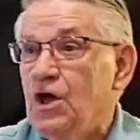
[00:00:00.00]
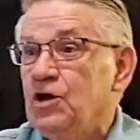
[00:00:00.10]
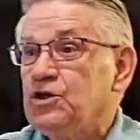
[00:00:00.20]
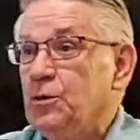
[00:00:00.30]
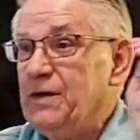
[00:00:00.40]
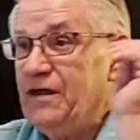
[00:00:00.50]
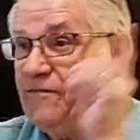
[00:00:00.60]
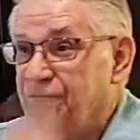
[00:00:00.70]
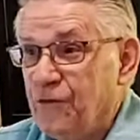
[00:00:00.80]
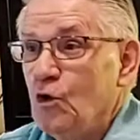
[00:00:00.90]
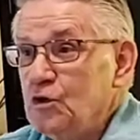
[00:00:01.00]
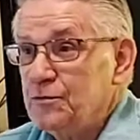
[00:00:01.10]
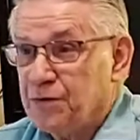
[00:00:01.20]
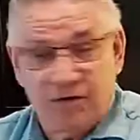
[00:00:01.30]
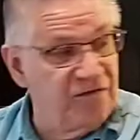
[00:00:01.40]
to be food and
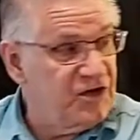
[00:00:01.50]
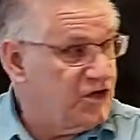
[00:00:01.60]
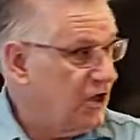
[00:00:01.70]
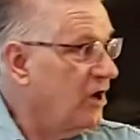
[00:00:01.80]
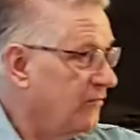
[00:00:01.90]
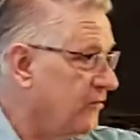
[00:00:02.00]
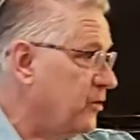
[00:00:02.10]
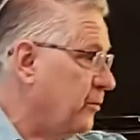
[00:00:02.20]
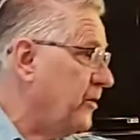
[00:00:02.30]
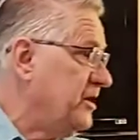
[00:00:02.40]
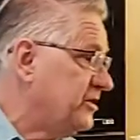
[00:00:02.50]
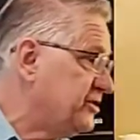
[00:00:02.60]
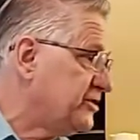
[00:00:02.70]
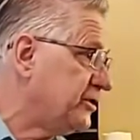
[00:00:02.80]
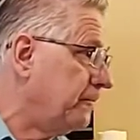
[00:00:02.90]
provision for the
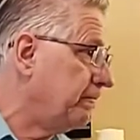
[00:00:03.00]
priests.